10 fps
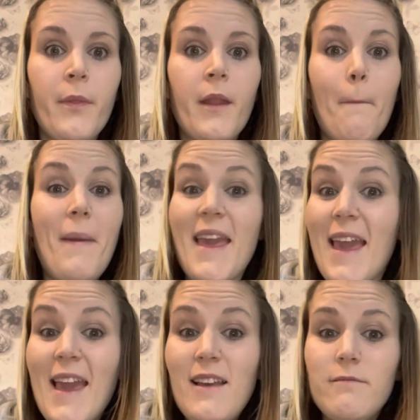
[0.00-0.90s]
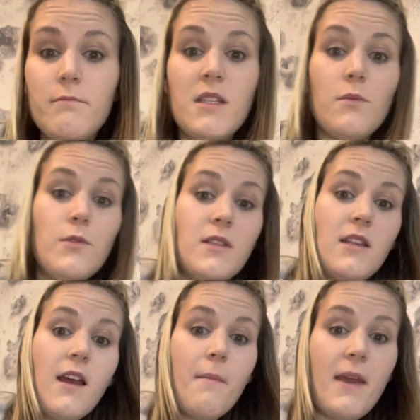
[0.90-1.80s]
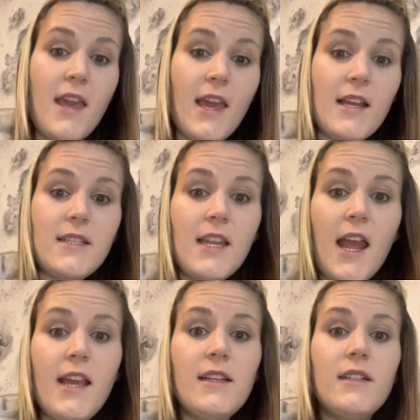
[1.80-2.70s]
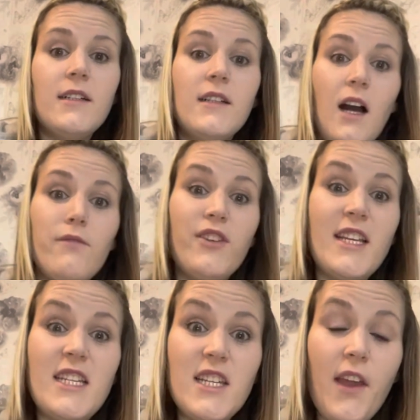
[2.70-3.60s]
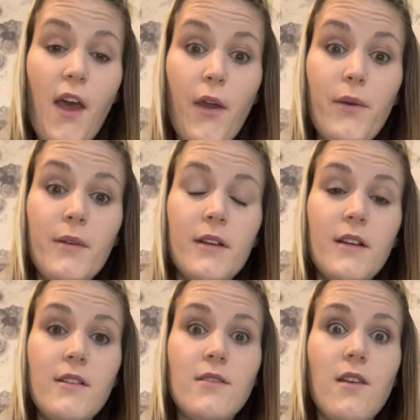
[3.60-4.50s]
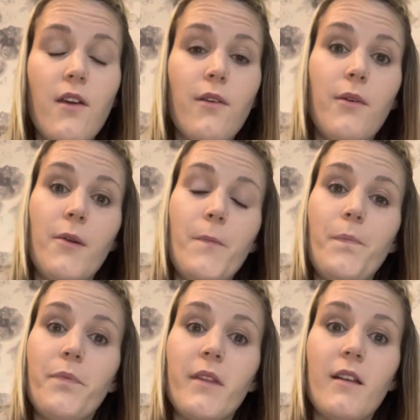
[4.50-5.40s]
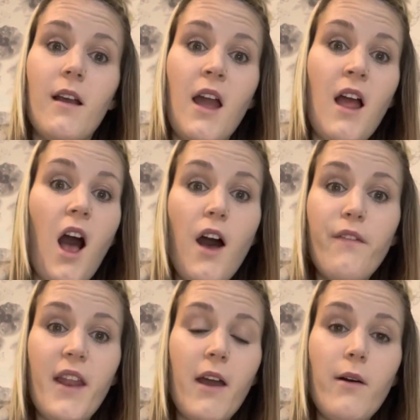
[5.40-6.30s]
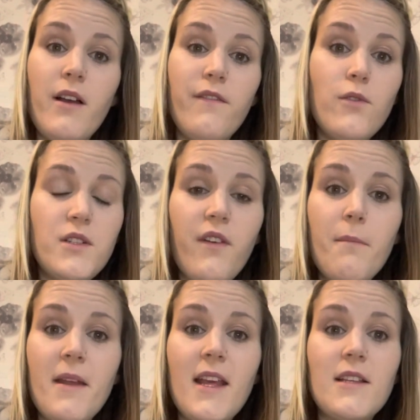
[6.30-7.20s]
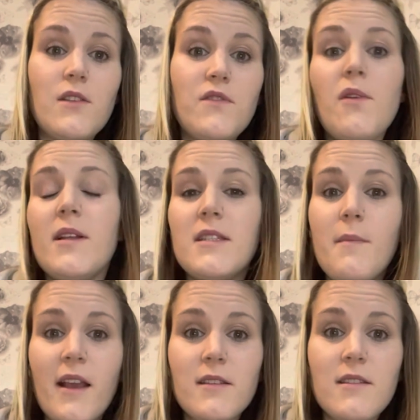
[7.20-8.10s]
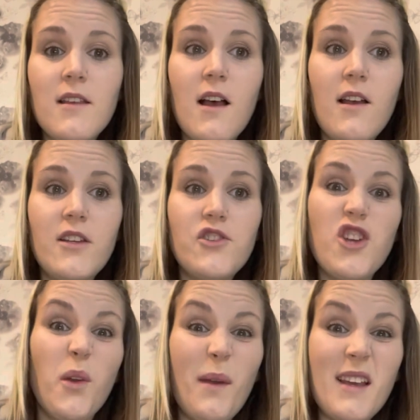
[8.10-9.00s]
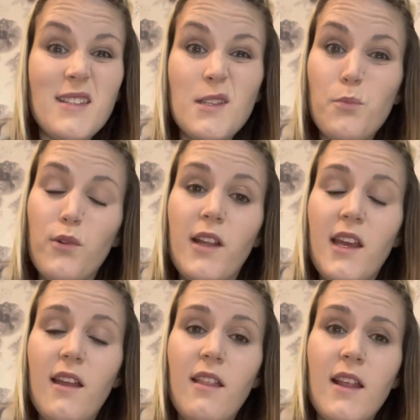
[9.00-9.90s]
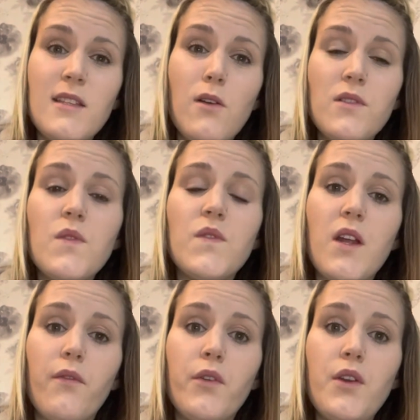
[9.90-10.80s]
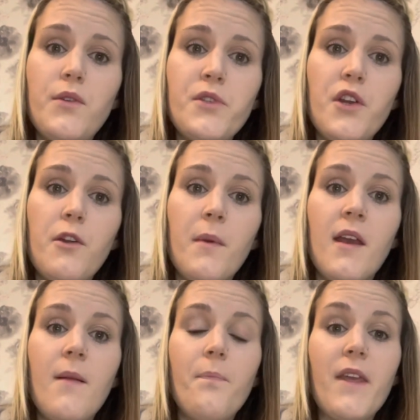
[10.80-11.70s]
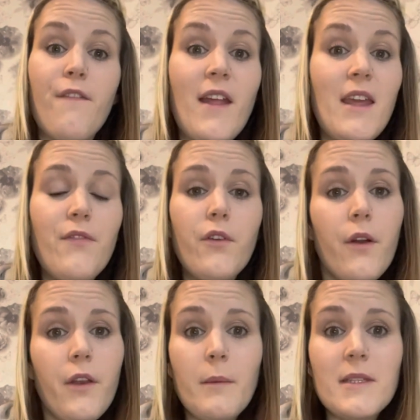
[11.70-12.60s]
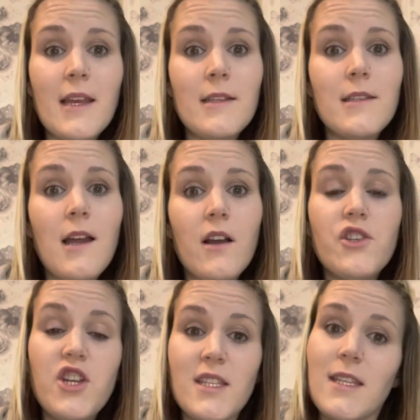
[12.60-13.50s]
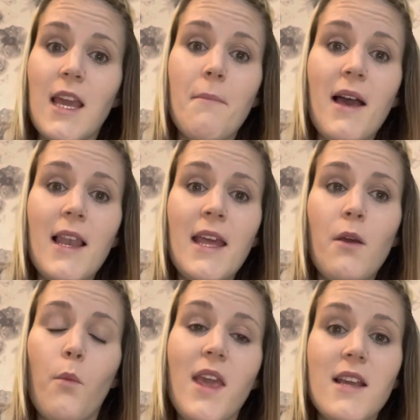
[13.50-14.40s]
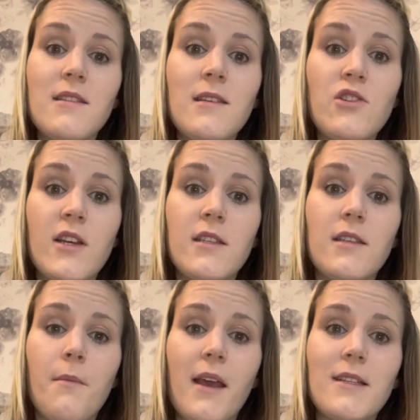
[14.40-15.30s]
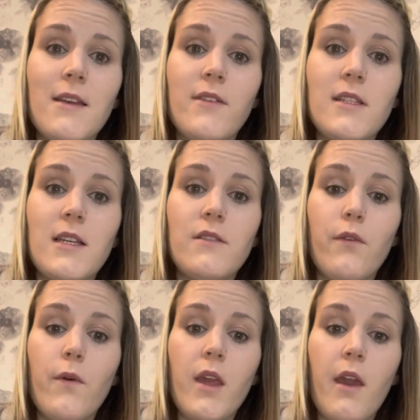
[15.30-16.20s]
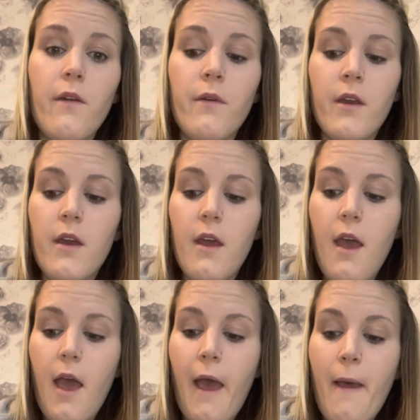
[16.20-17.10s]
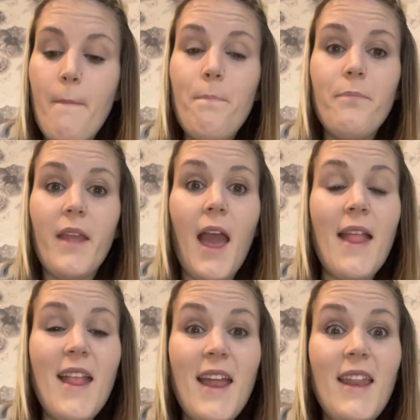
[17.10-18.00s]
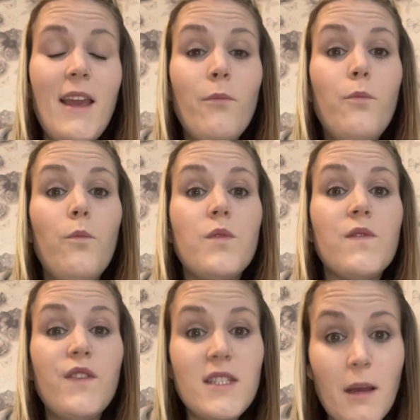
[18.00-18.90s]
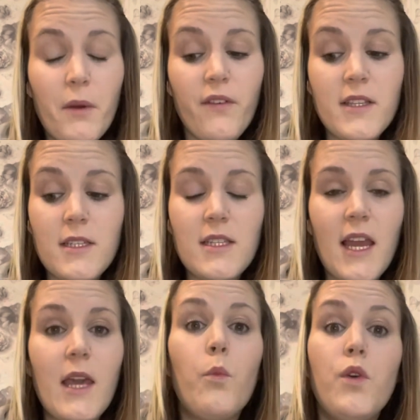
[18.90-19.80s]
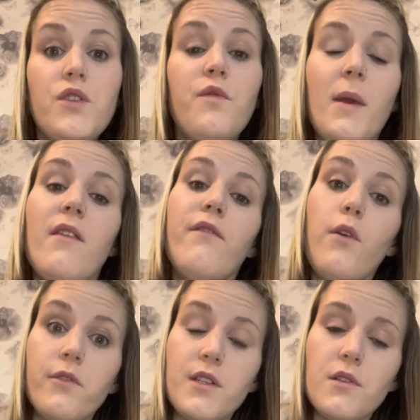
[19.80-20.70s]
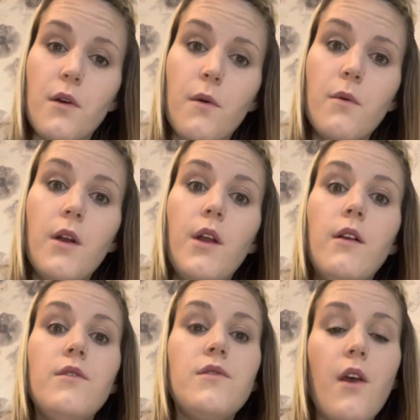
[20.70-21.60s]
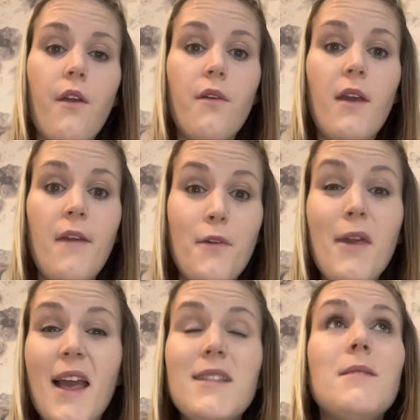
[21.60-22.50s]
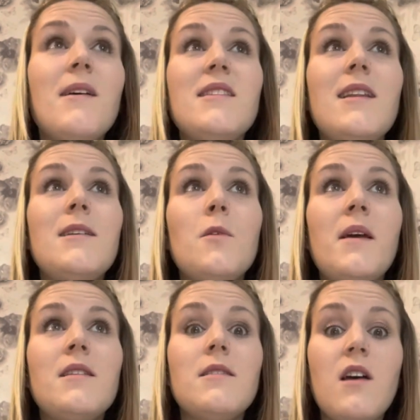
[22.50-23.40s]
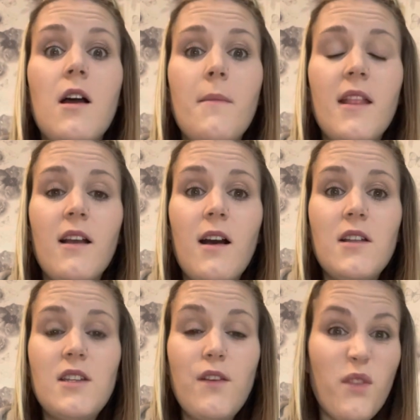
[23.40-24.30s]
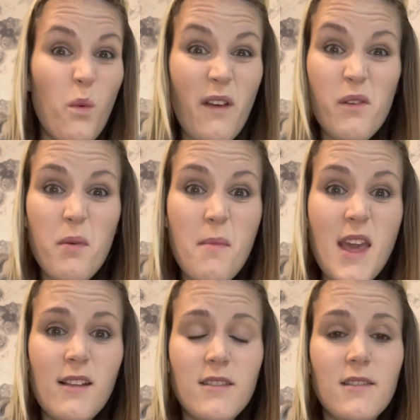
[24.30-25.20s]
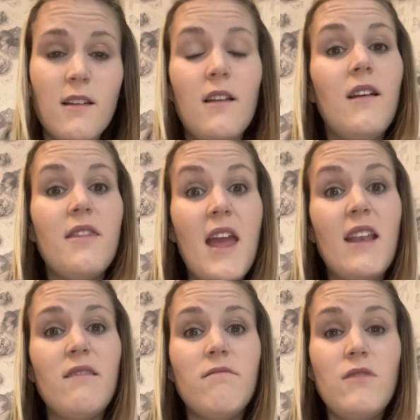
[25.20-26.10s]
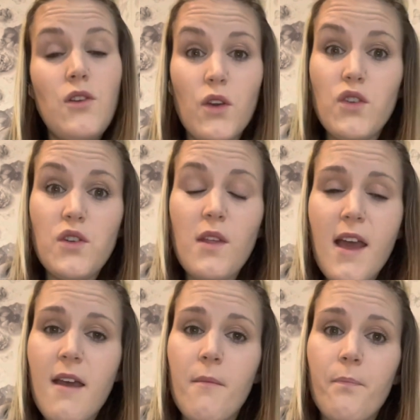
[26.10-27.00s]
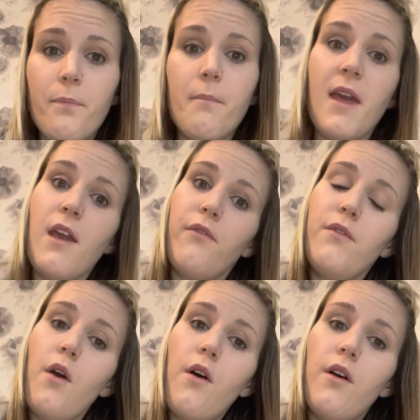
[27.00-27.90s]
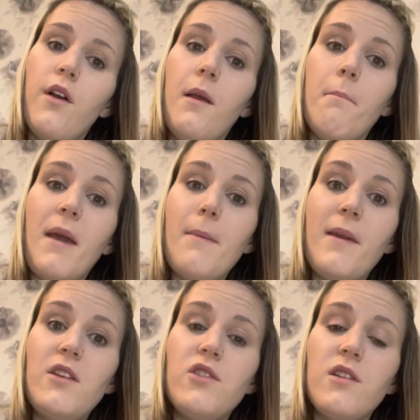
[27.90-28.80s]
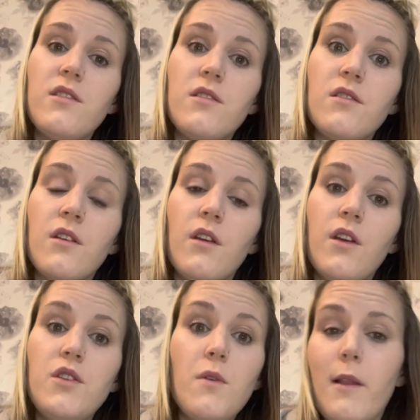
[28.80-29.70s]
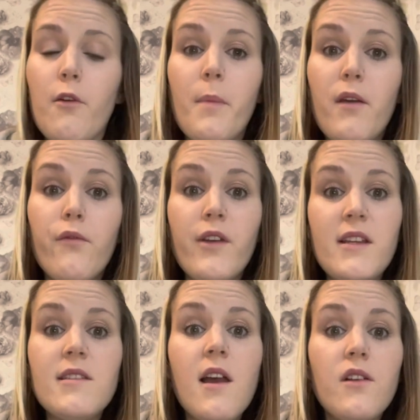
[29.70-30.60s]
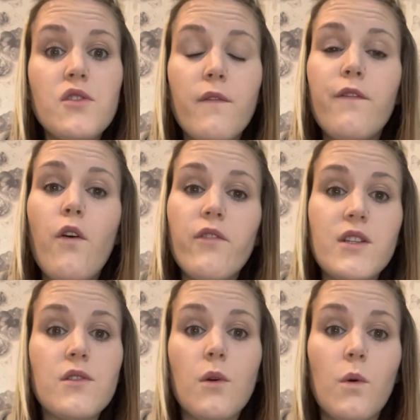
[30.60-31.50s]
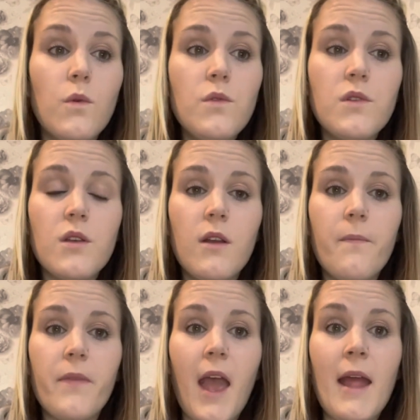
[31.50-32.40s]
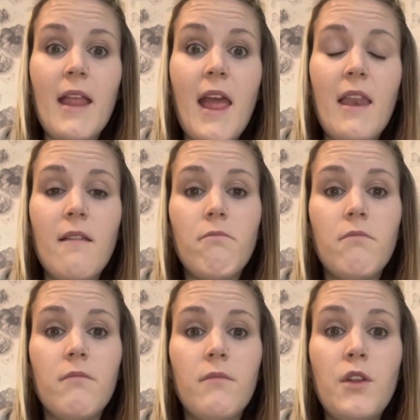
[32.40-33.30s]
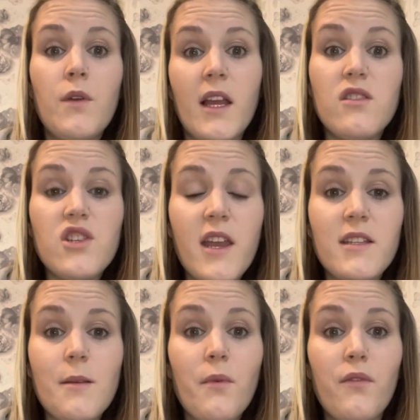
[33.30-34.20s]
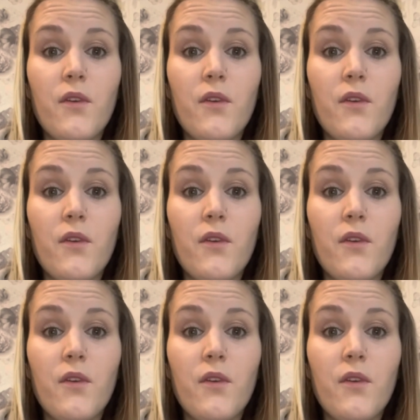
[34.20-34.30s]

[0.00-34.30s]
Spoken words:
PE, Miss Vaughan's in her PE kit today. I'm ready to go. So a half an hour, 45 minutes of doing some exercise. Joe Wicks is brilliant. There's lots of stuff on YouTube. If any of the grown-ups get stuck, just email in and we can suggest some activities for you. And then for some of us today, it would have been forest school. So if you can spend a little bit of time in the garden, if the weather permits, then you could do that. But if not, maybe just do a little bit of research on forest schools and then you can share some of your